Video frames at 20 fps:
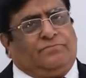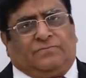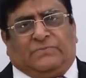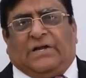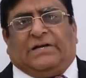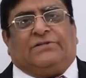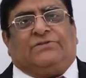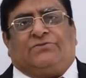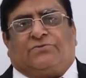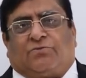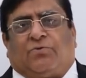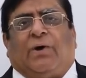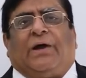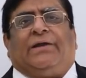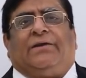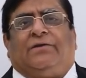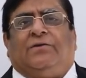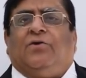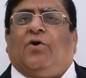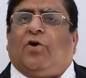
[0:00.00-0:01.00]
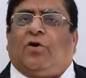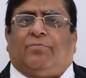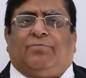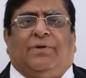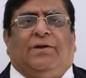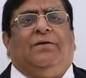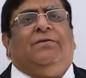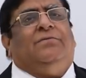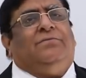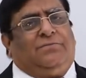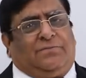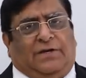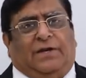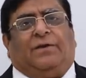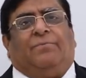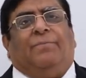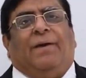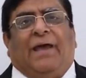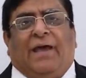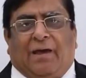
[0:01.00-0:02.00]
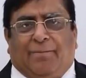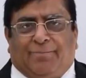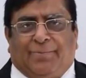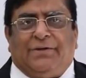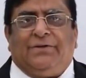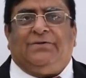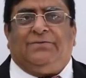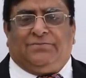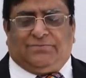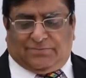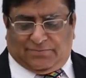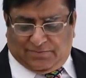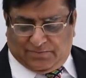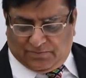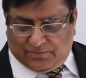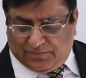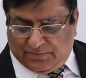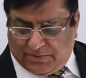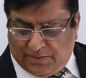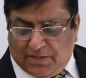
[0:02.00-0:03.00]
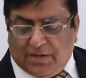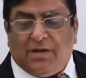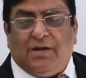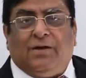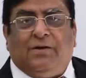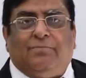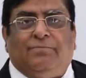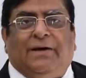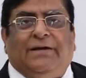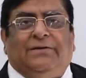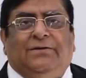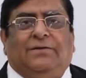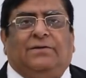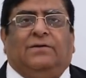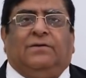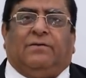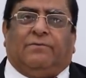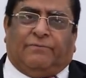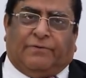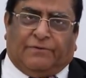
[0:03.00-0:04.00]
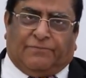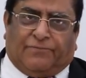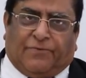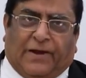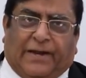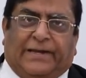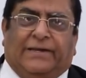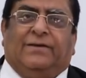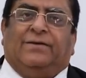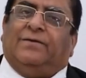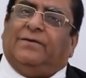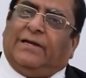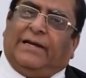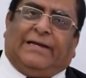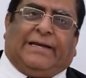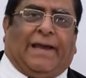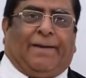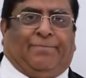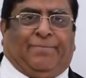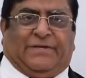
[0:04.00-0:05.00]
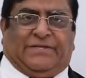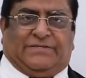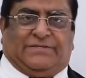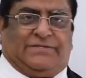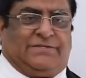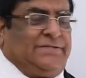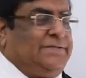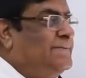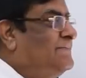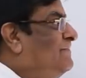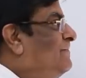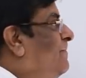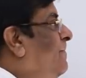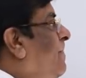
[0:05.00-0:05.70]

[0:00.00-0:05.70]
That's quite normal, it may happen, but we find it happens.